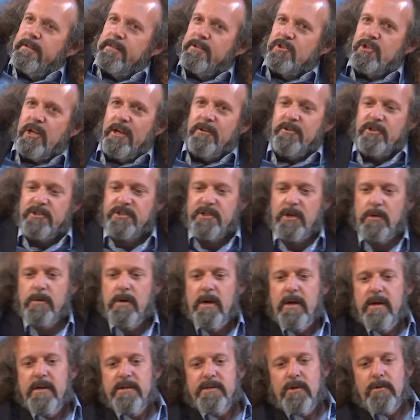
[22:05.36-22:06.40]
challenges.
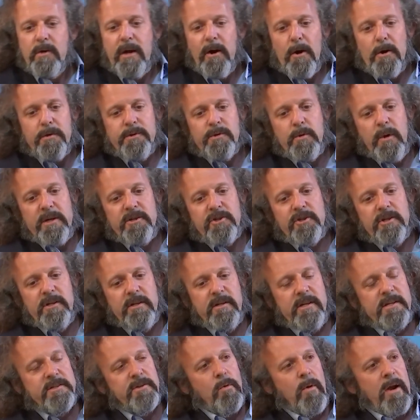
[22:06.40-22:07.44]
So Garth's question
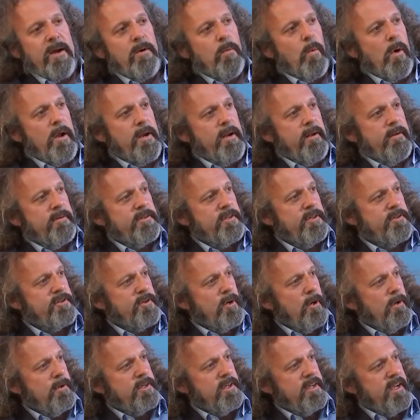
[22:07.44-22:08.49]
is a great one to
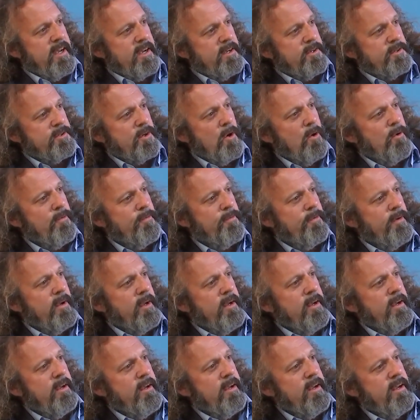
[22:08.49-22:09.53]
start to kick us off.
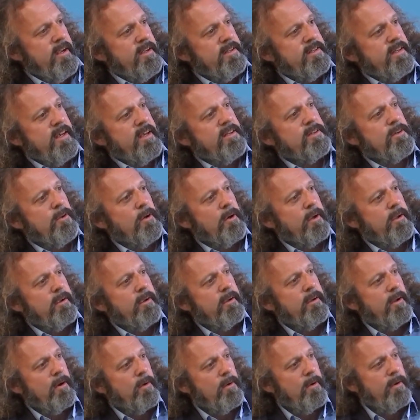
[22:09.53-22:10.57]
He says, look,
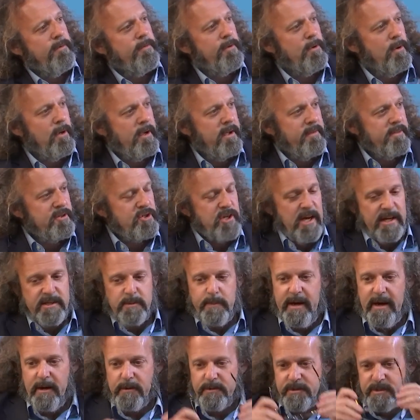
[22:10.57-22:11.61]
if you look at the Chatham
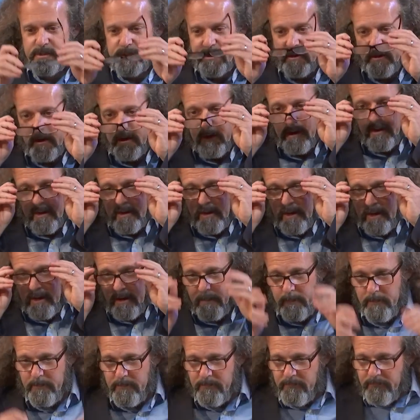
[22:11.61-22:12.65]
House
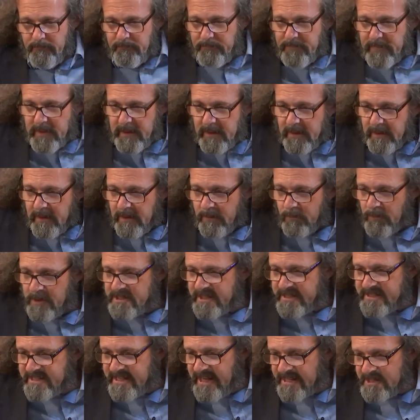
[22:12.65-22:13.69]

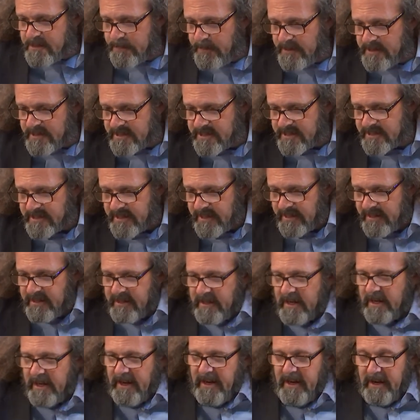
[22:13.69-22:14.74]
risk assessments,
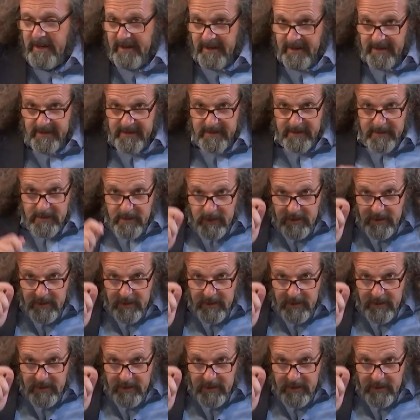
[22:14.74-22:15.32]
we're